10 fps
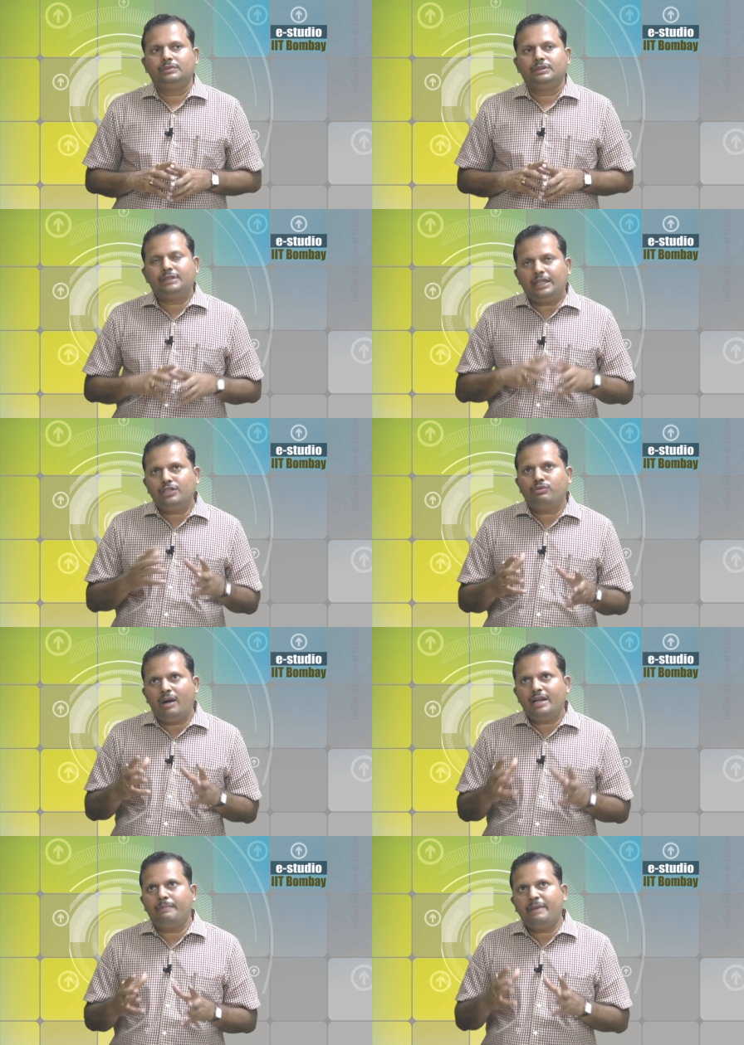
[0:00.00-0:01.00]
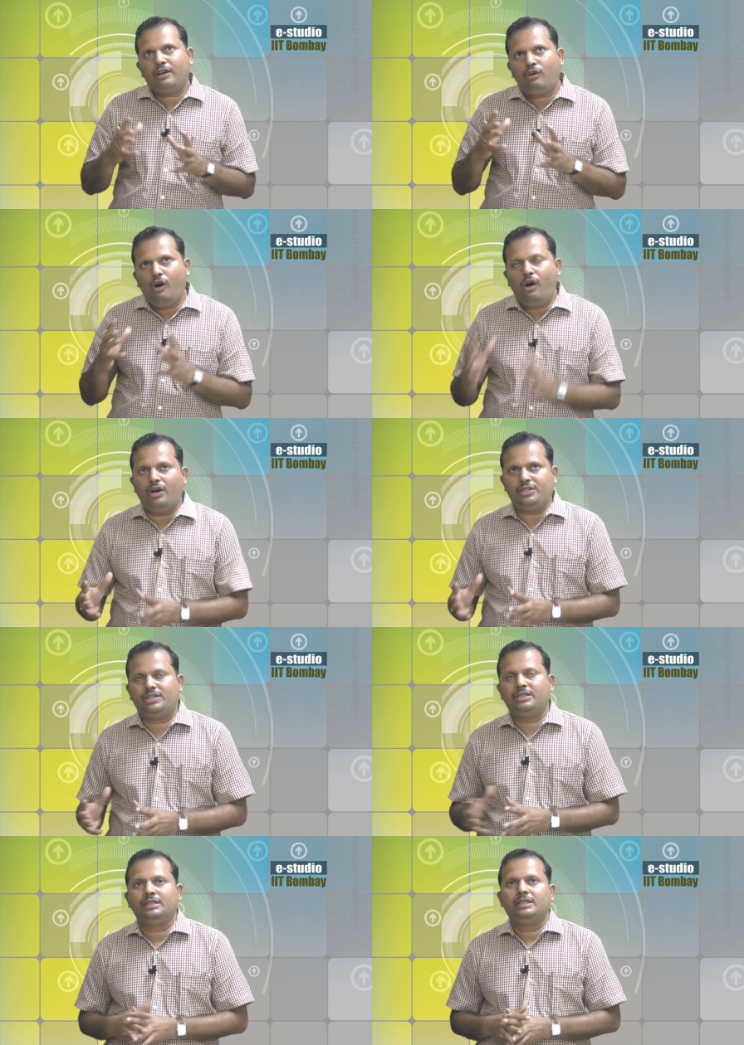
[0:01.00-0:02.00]
That is what may
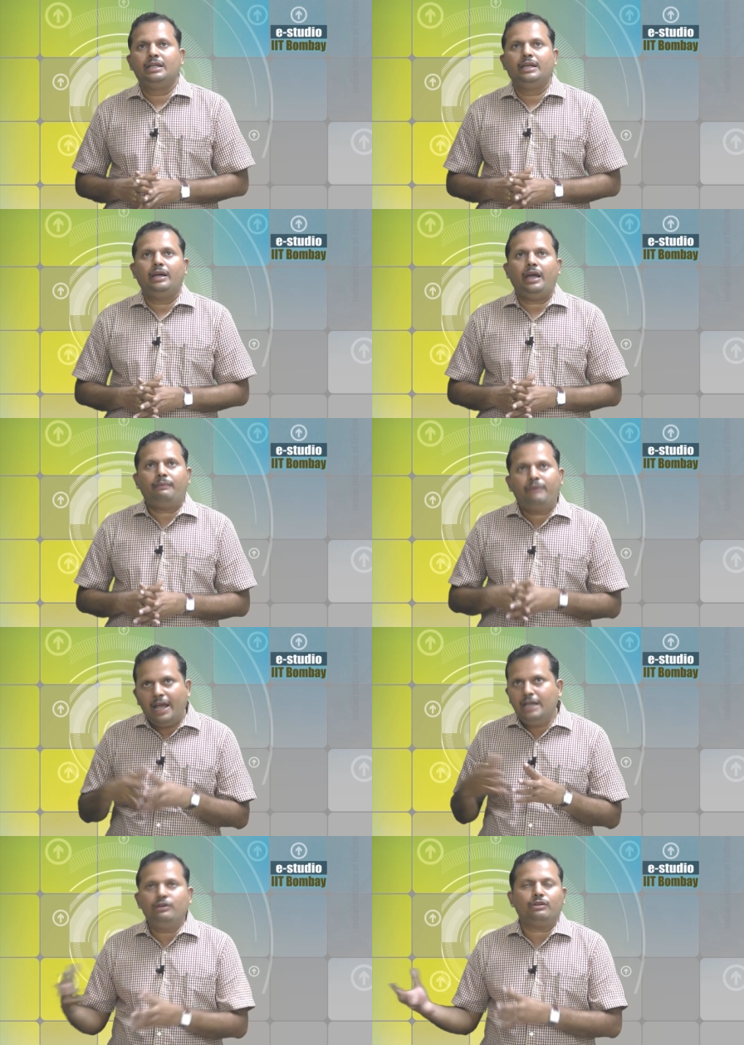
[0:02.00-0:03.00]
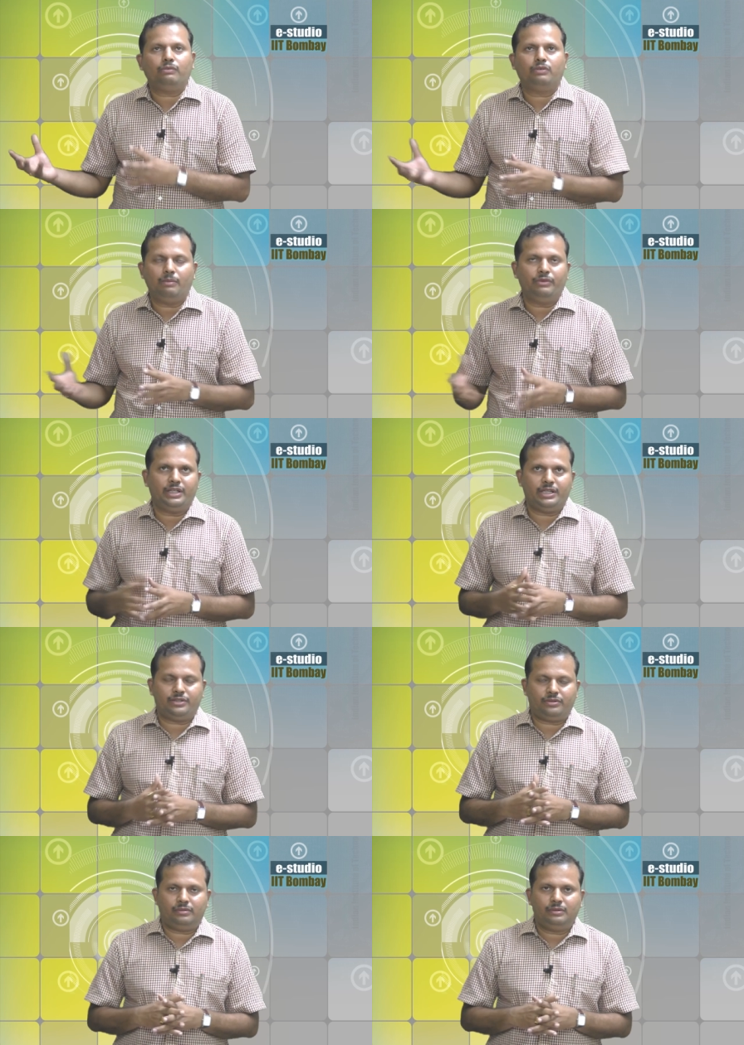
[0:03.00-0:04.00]
cause a failure of
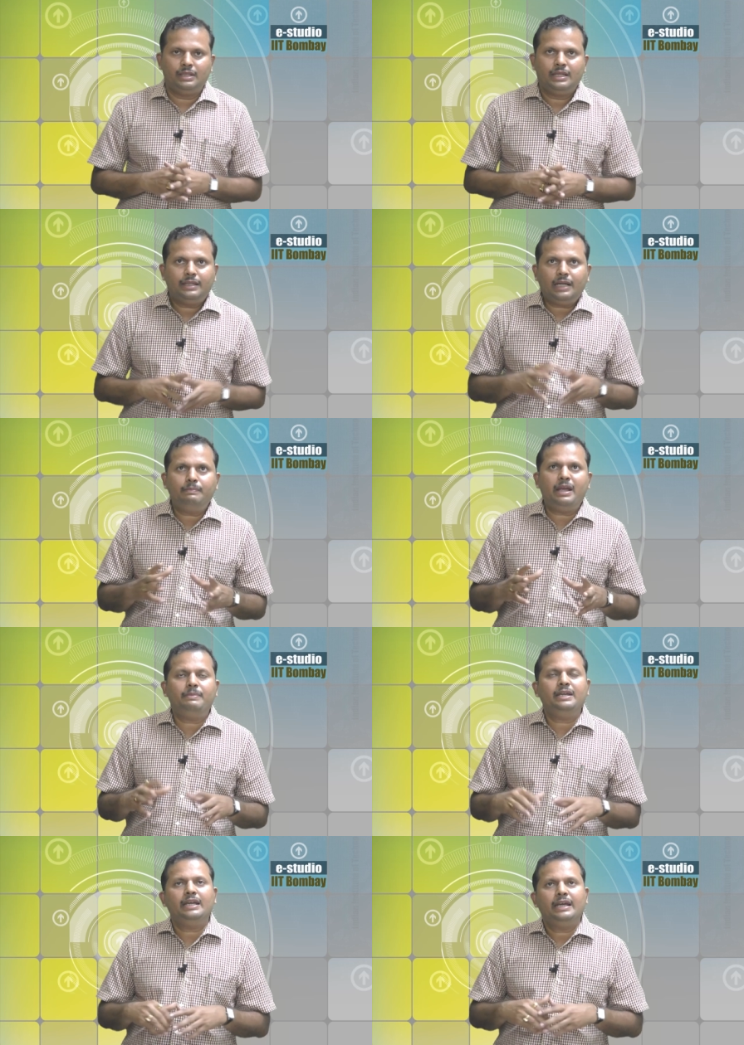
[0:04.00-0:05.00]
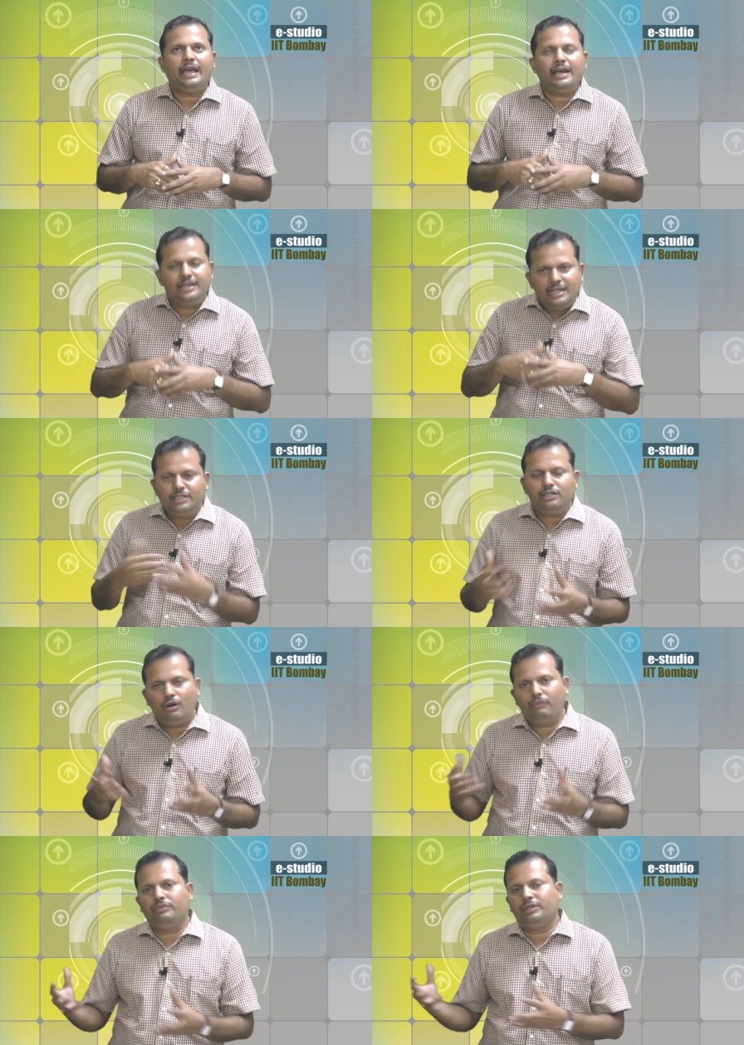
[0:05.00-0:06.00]
communication. That may be a reason
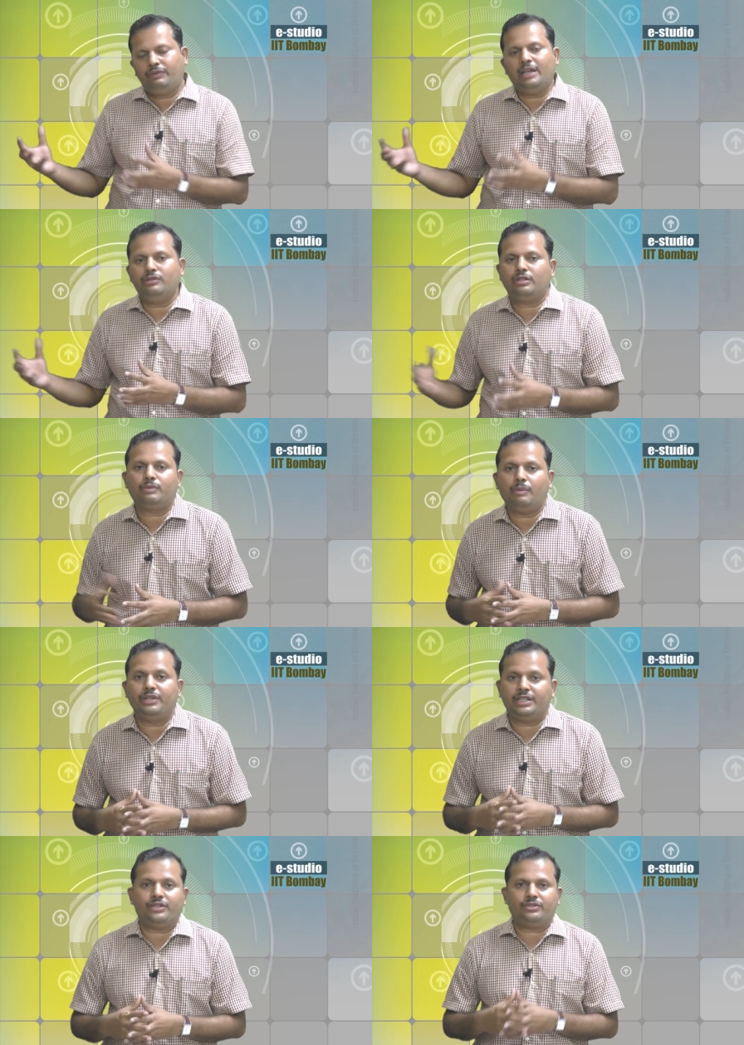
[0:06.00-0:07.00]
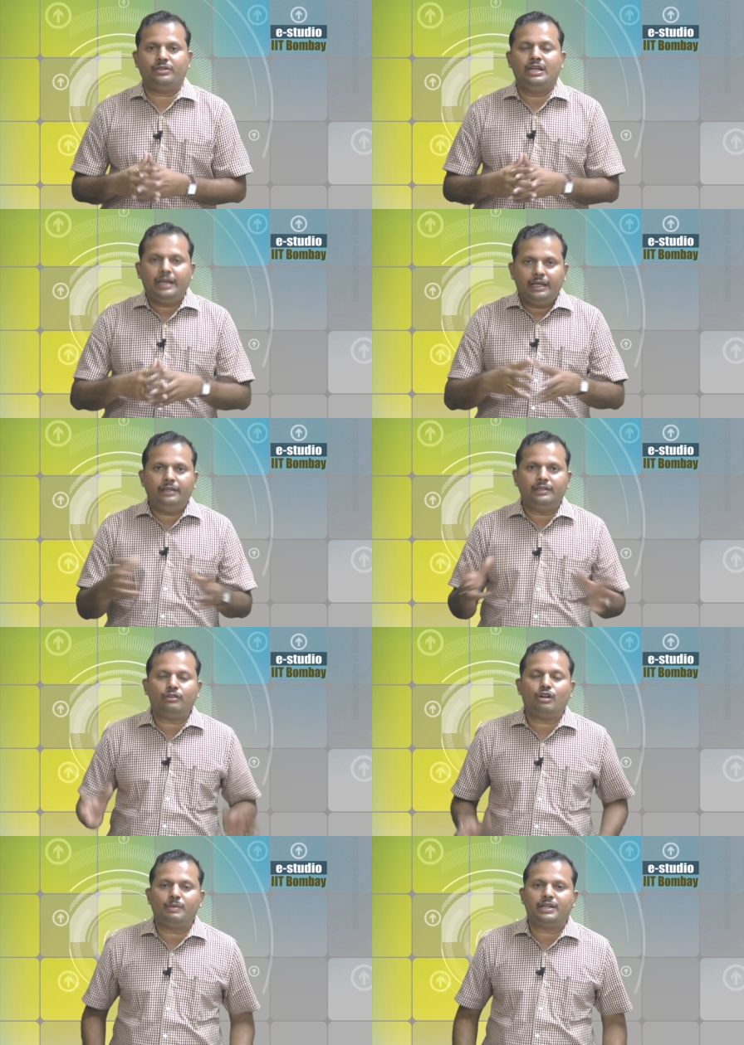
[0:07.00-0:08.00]
of the failure of communication in the
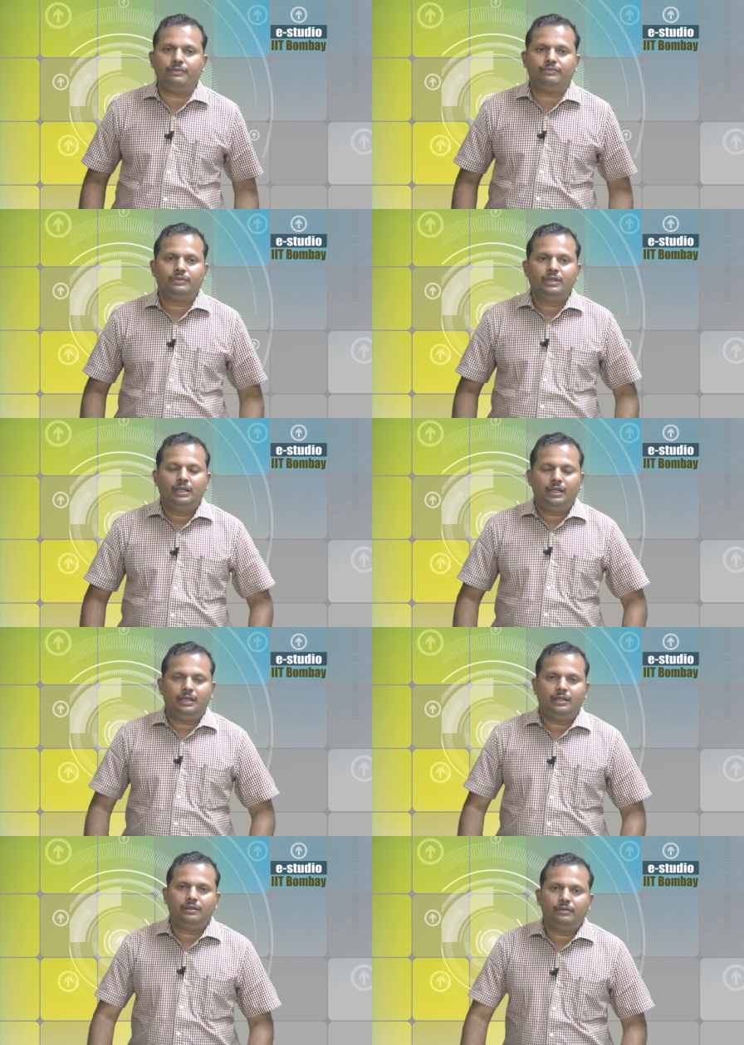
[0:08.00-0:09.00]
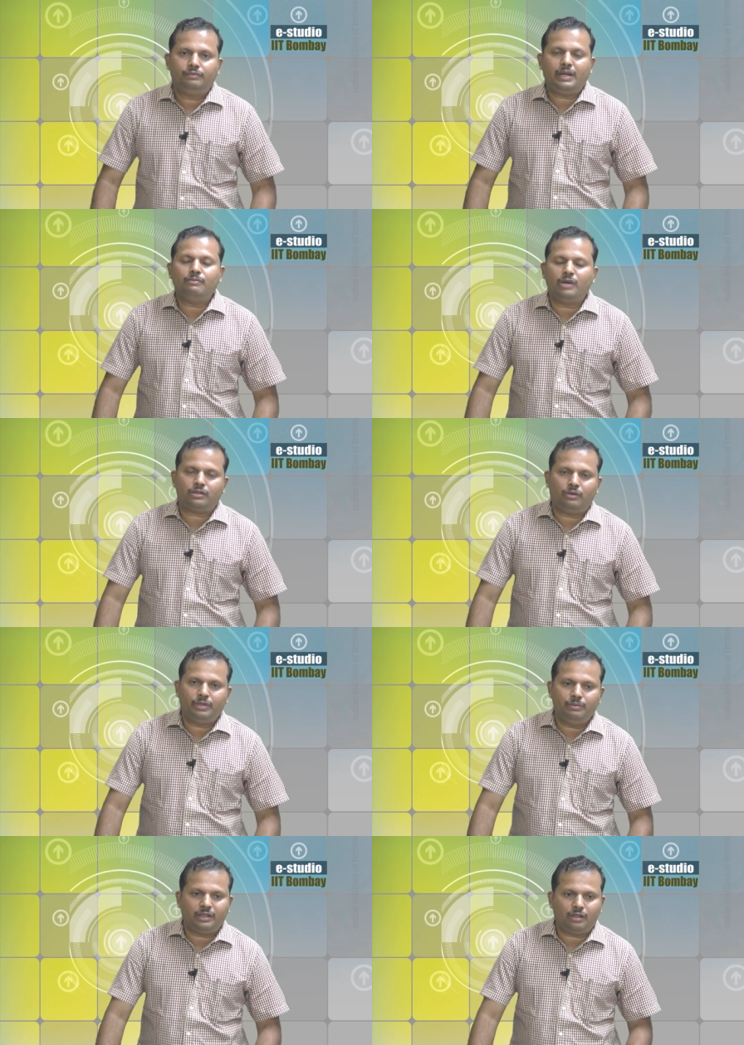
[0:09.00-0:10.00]
normative uh, framework of
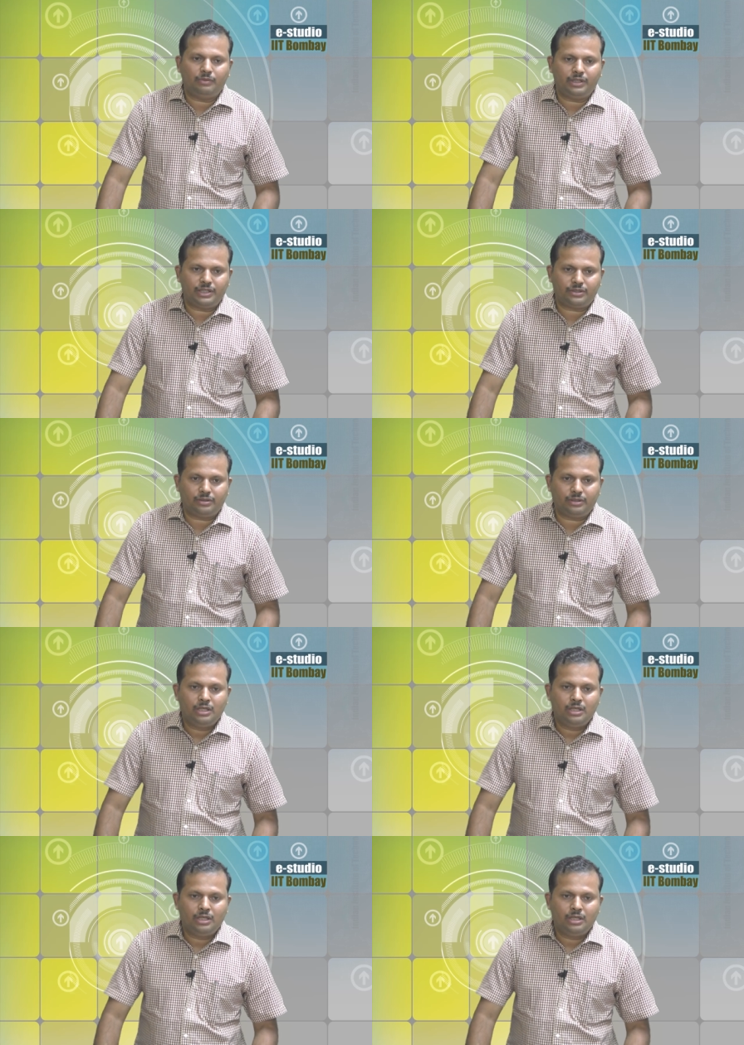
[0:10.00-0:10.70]
human communication.